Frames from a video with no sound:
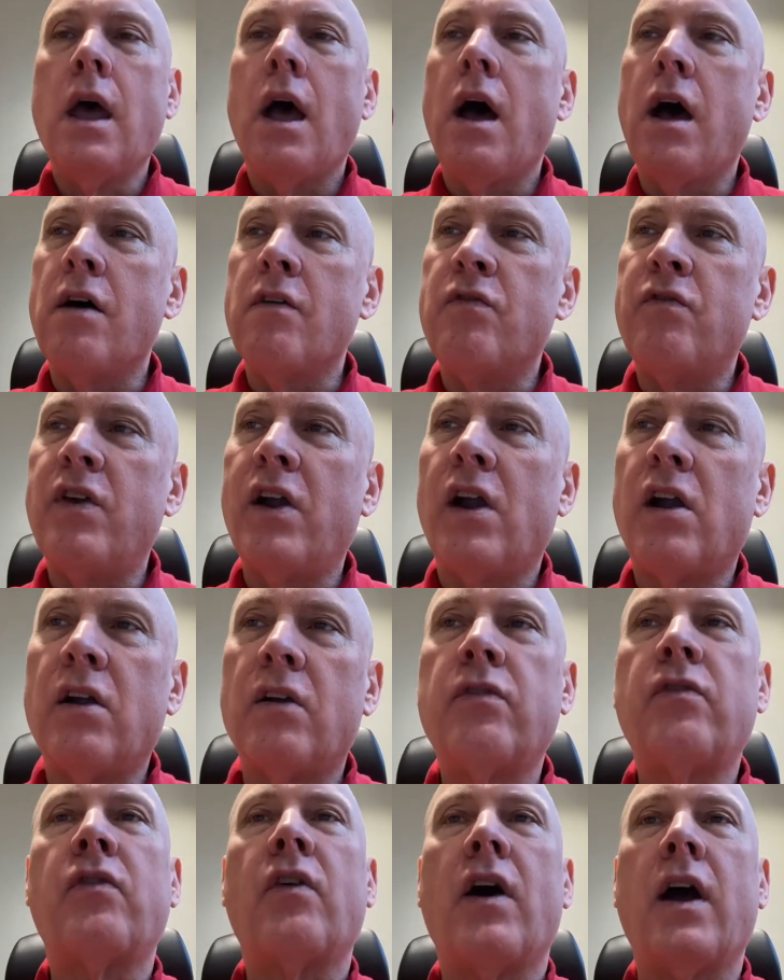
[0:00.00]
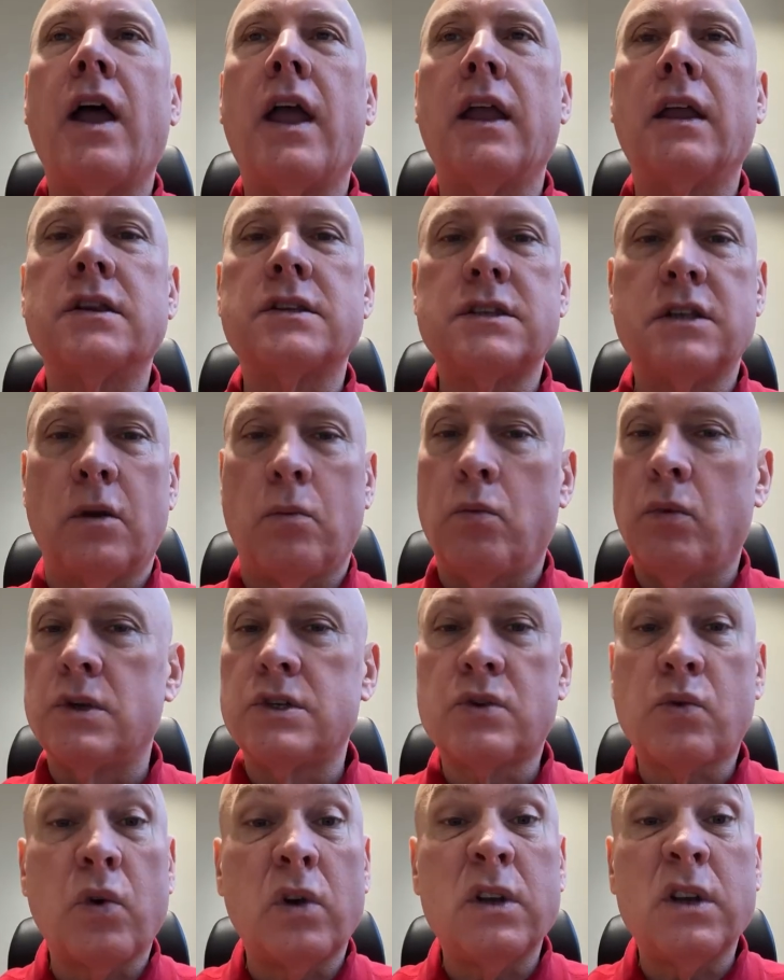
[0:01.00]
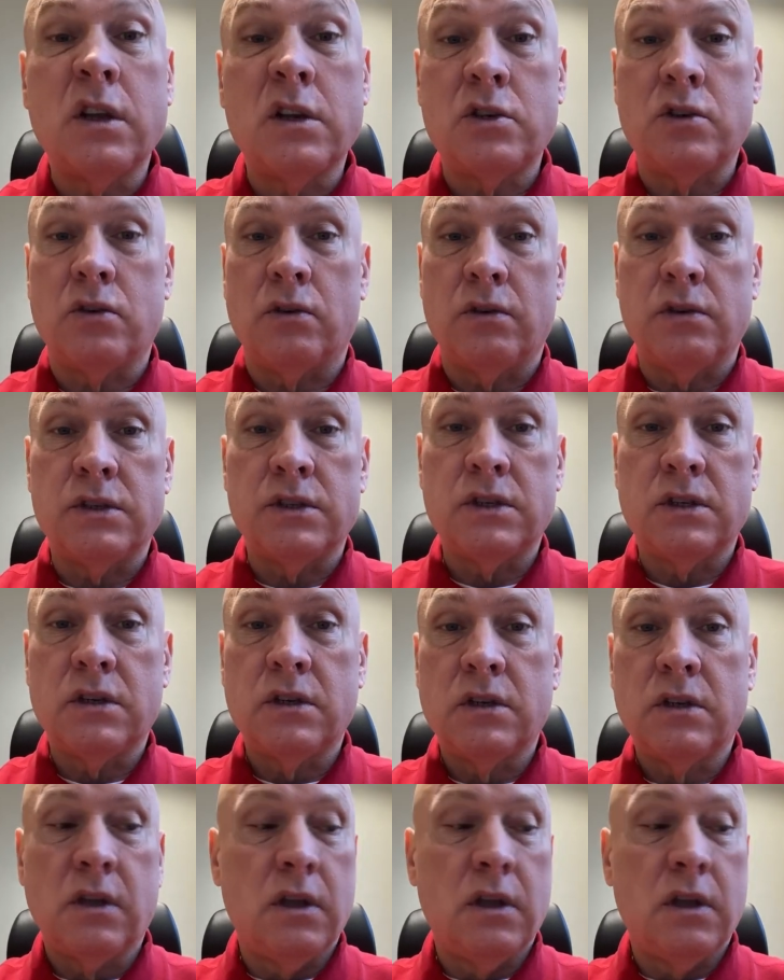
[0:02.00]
of verifying someone's credentials.